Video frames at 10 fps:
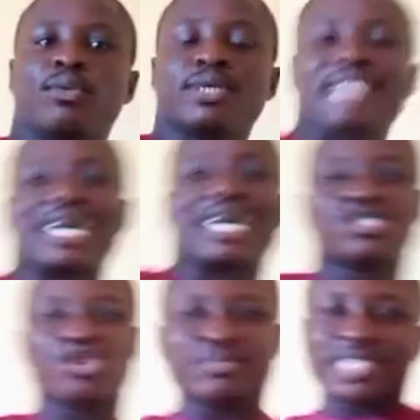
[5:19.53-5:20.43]
was
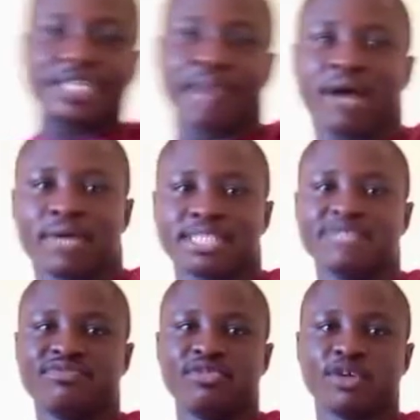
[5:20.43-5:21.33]
adopted by our
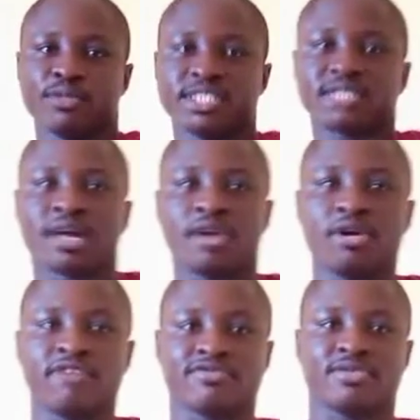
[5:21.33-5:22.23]
civil law, which is our
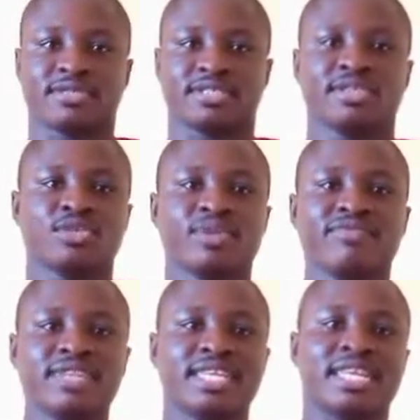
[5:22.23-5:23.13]
law of tort. So
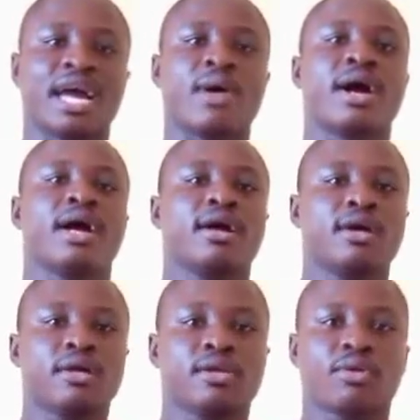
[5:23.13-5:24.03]
even in our
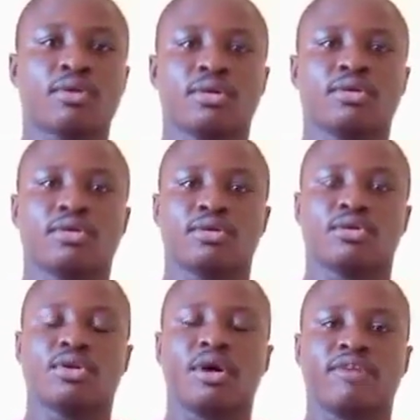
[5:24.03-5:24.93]

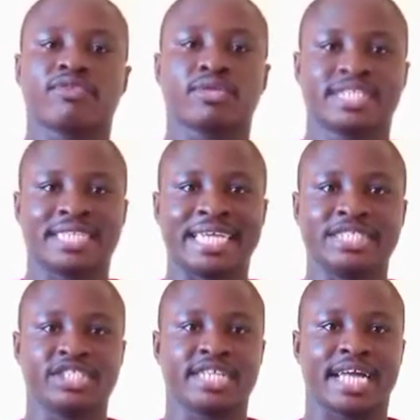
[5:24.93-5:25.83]
law of tort in
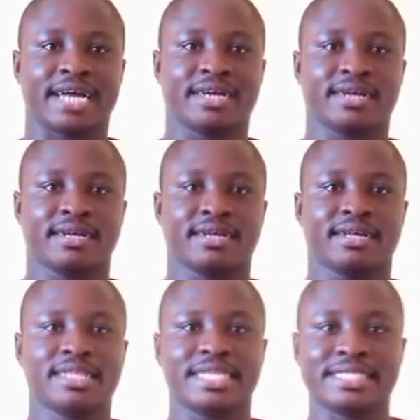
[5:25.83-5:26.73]
Nigeria,
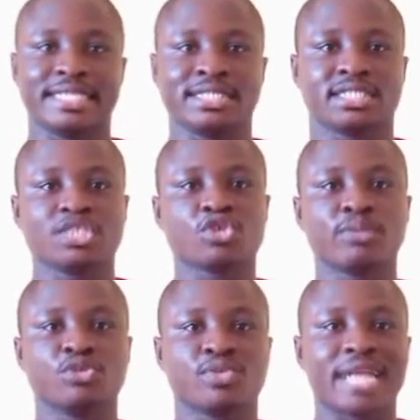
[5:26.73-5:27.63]
there's a
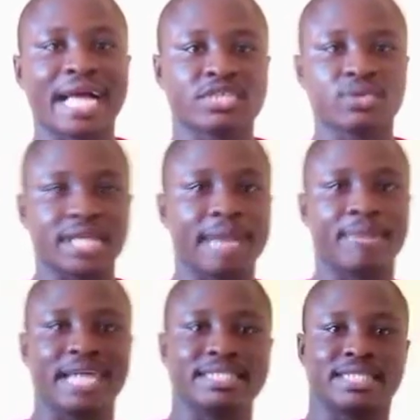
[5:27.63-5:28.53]
distinction between assault
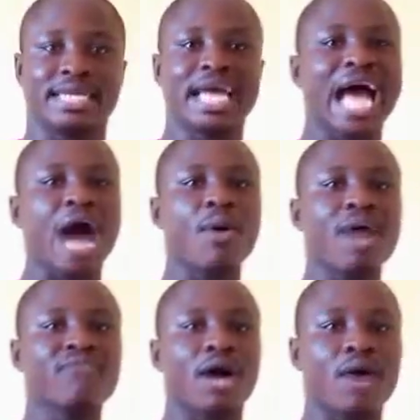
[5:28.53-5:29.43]
and battery.
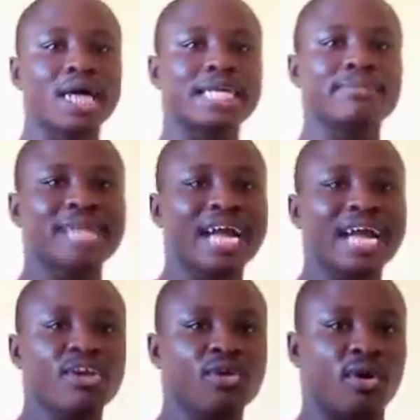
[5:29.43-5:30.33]
However, our
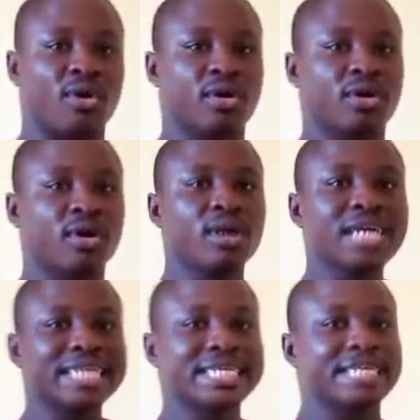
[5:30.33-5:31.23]
criminal law
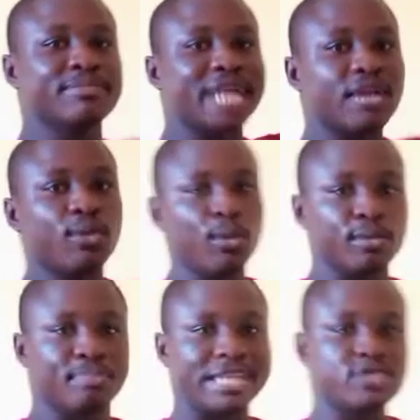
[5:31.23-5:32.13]
under the criminal
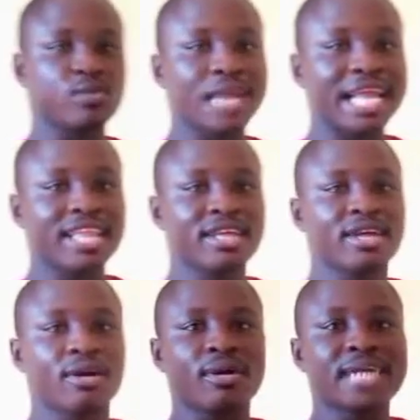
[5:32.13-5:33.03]
code, particularly
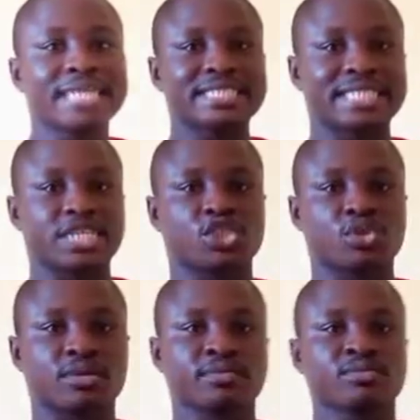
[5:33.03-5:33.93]
under
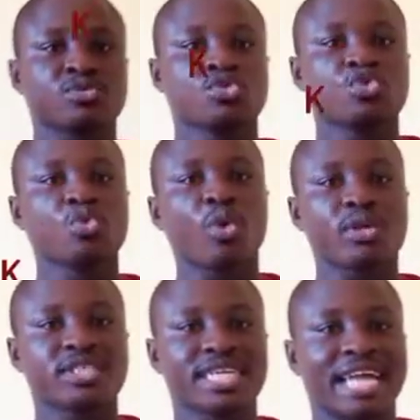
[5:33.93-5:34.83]
section
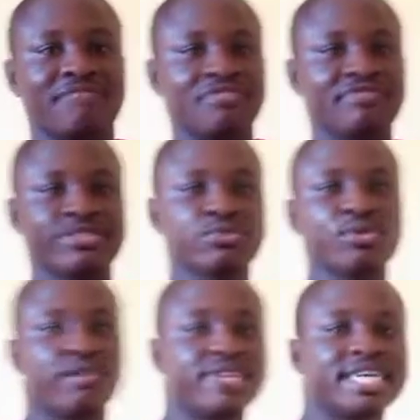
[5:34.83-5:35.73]

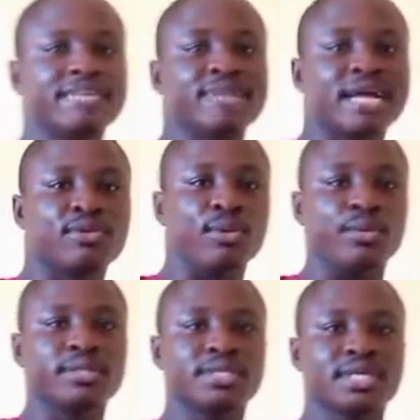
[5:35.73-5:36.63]
252 of the criminal
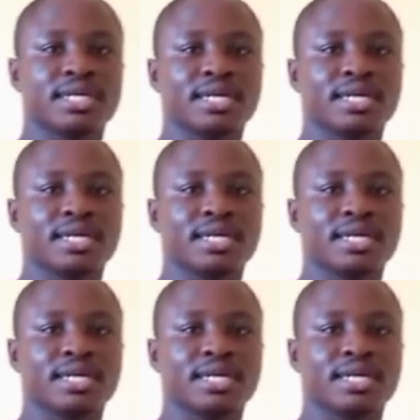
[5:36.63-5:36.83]
code,